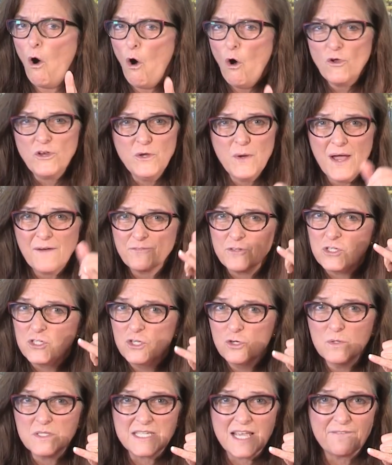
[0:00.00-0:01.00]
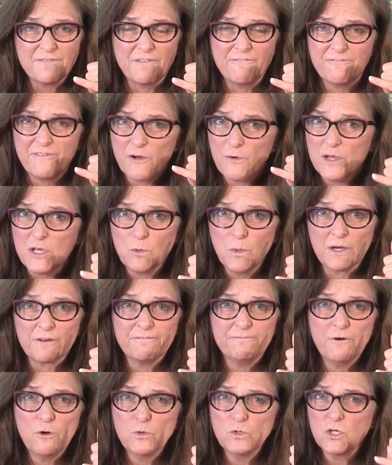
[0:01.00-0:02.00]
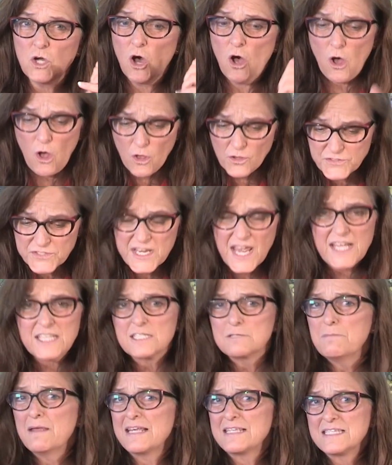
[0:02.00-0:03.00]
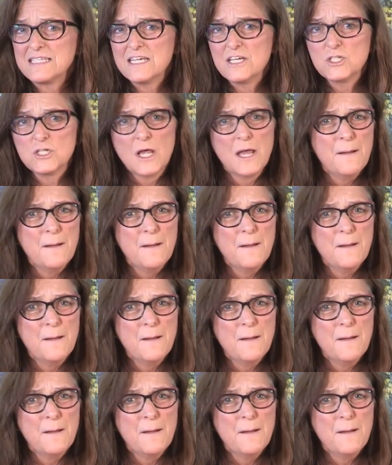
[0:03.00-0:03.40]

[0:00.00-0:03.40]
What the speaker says: all you have to do is have a very quick phone call, text message.